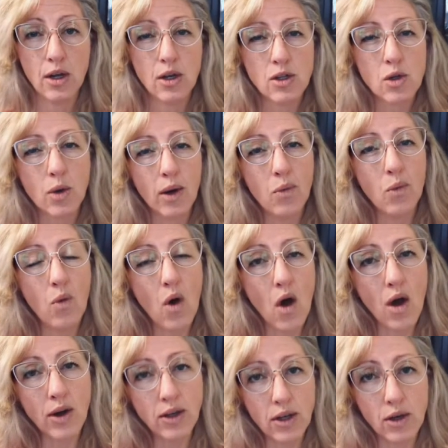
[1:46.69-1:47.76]
So I
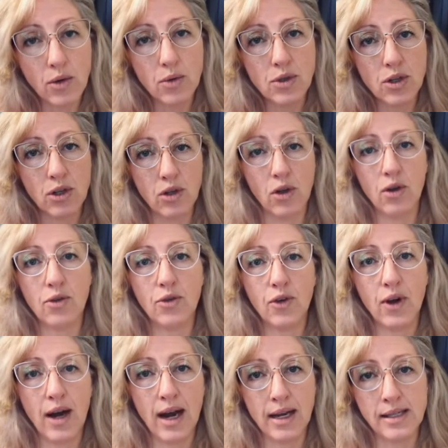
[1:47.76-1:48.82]
want you to look
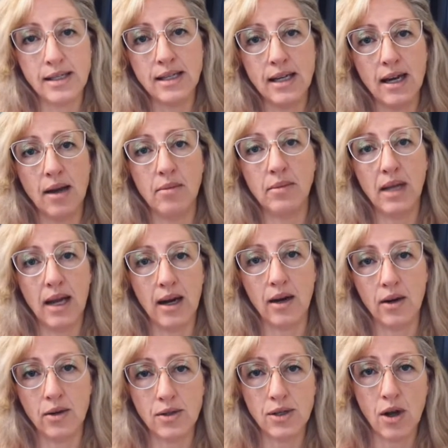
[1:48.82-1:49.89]
for STM
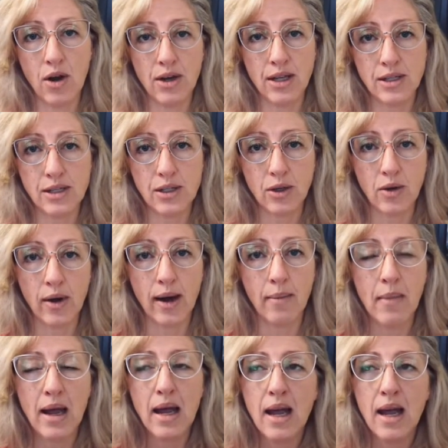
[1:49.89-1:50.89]
Cares on Instagram.